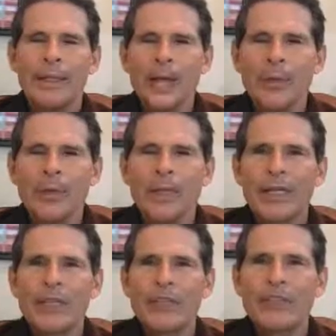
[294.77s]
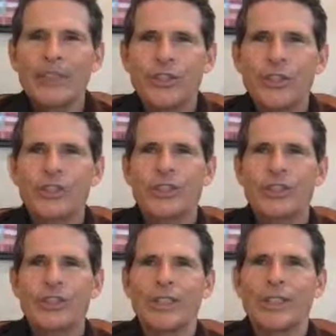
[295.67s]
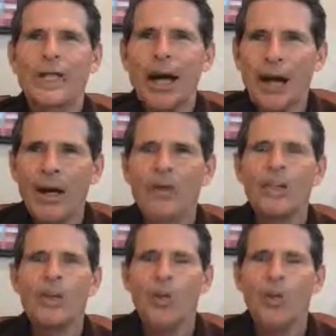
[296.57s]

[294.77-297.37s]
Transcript: Emperor Qin Shi Huang